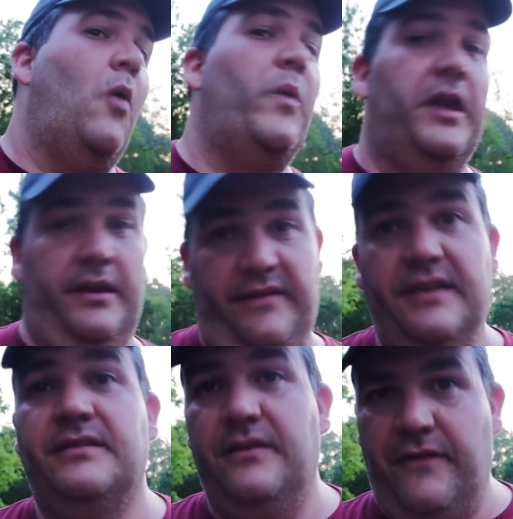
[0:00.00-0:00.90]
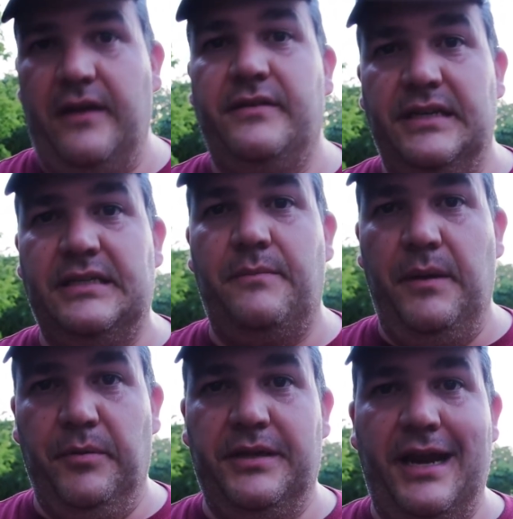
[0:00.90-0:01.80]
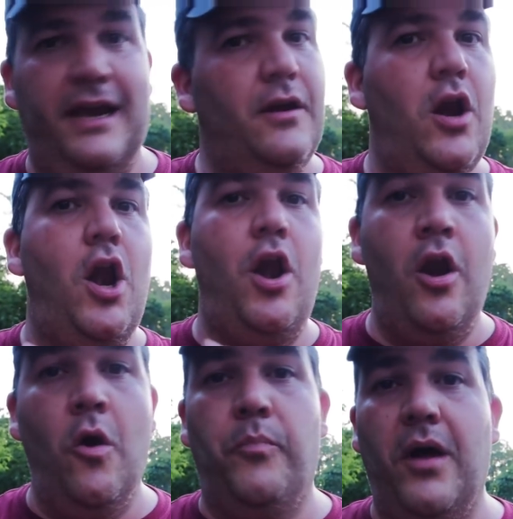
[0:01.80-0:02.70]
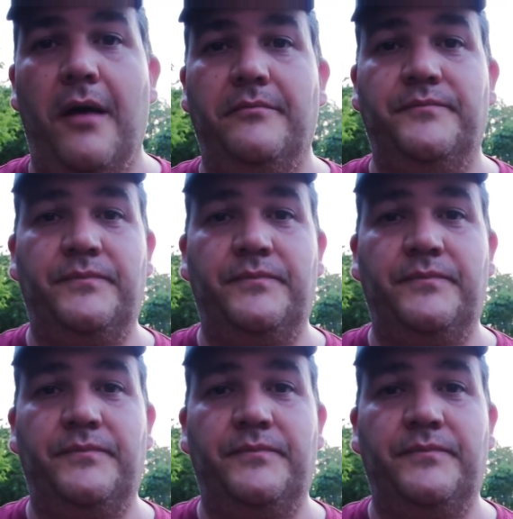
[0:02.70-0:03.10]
We could have easily fed sixty people today, no problem.